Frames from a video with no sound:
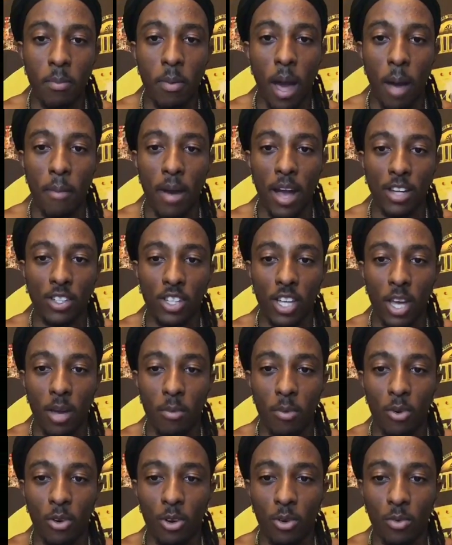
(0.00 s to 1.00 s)
Let me pop
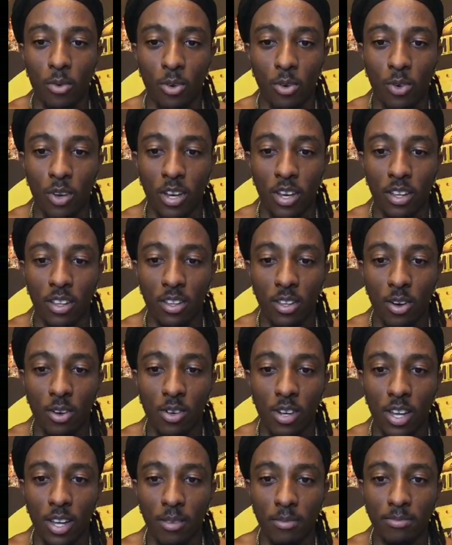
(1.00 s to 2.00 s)
Ashay up on here real quick.
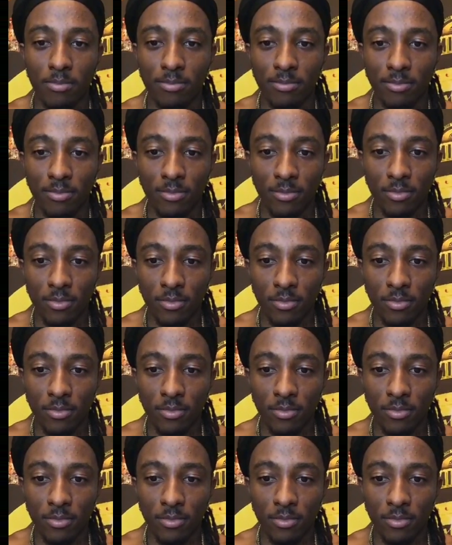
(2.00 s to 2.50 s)
Hold up.